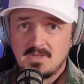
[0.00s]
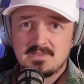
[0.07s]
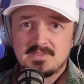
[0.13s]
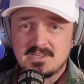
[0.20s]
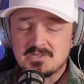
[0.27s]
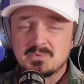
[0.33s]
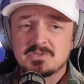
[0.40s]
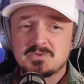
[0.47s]

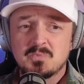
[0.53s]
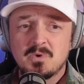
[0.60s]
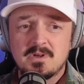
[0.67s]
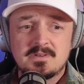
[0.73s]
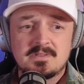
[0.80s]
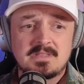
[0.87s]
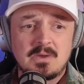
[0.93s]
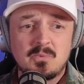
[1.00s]
This was
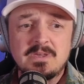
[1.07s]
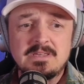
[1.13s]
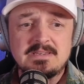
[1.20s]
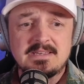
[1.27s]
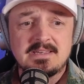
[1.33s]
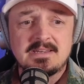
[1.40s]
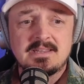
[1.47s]
one that we did.